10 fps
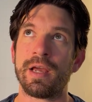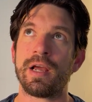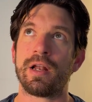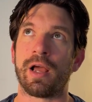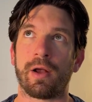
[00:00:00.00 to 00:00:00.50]

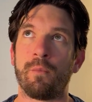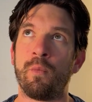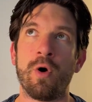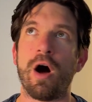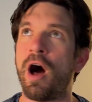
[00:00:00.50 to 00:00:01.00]
like,
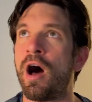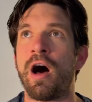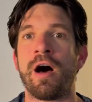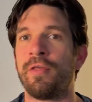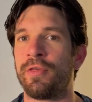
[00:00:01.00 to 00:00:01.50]
what
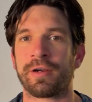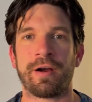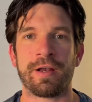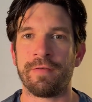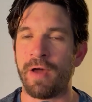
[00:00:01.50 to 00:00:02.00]
are the
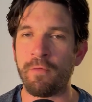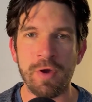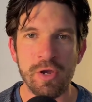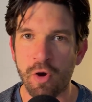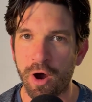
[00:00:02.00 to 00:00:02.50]
kind of, have
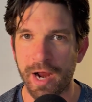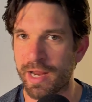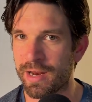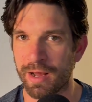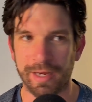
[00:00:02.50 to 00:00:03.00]
we got
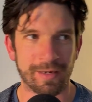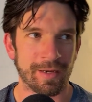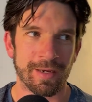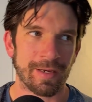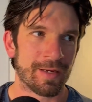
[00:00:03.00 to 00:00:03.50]
any, like,
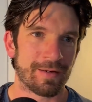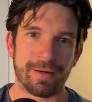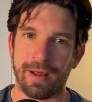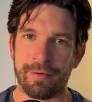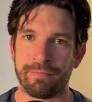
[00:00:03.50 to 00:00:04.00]

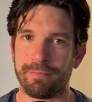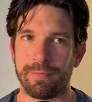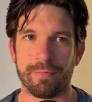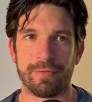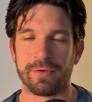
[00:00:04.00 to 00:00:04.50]
you know,
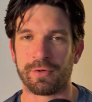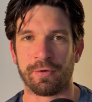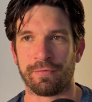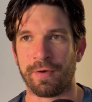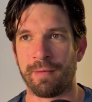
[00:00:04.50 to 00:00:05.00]
sort
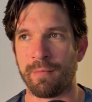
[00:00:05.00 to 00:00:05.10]
of